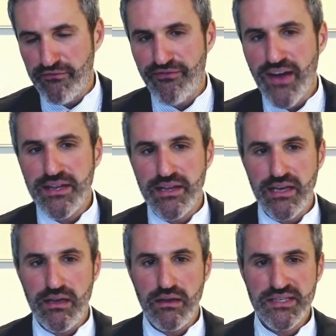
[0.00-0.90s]
And
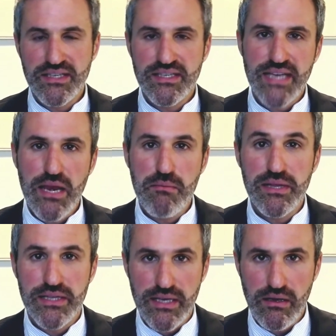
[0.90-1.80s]
finally,
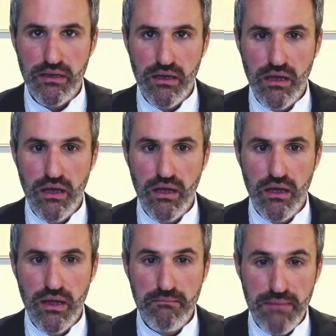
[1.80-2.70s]
sustainability
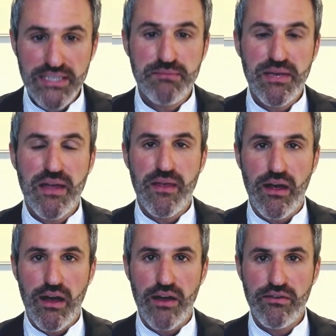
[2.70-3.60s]
must be at
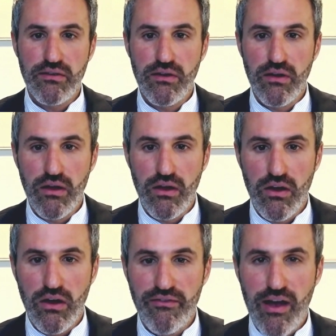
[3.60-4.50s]
the heart
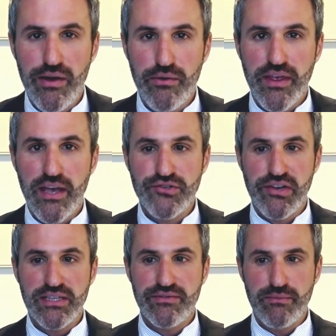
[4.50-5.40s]
of our healthcare
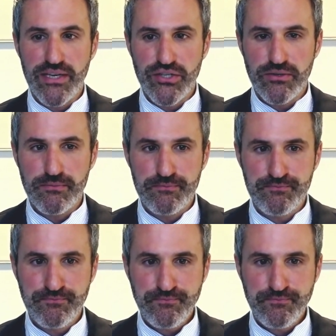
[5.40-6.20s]
transformation.